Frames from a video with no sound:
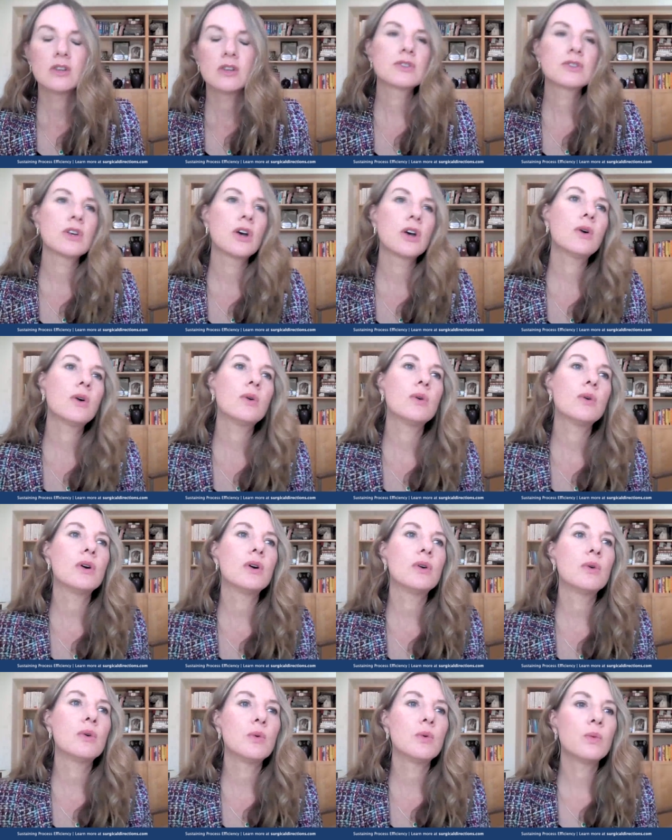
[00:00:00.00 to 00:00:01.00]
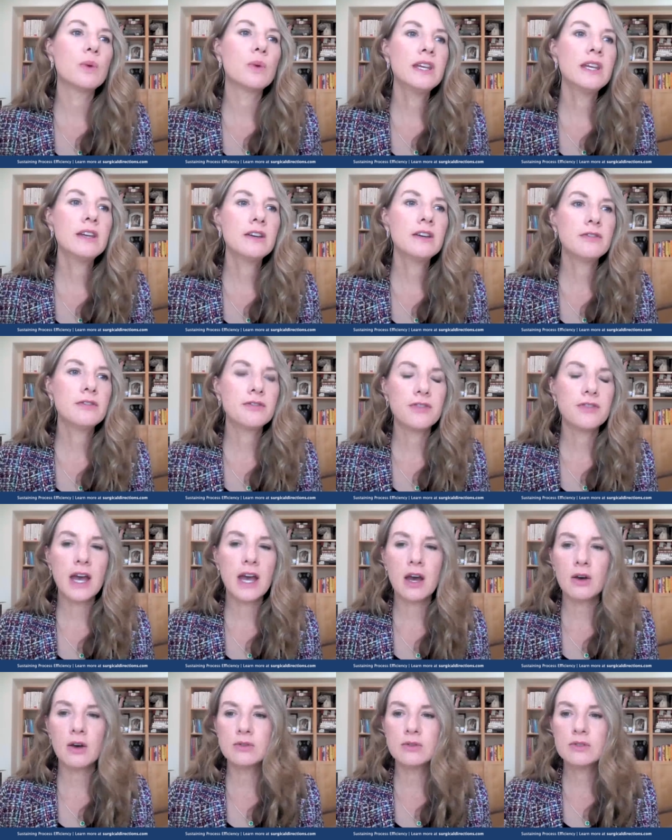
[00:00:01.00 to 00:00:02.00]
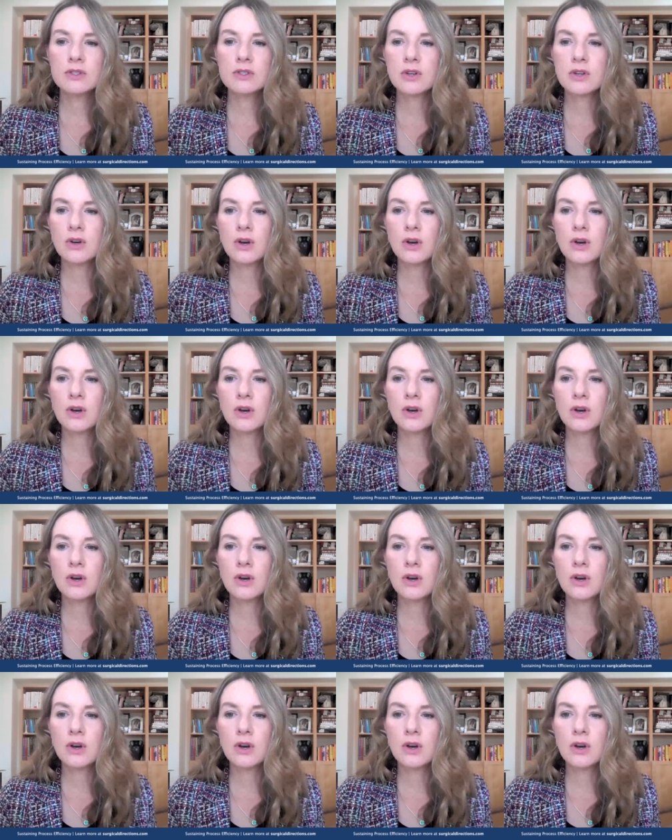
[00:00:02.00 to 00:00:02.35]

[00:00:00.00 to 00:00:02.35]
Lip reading: So we have found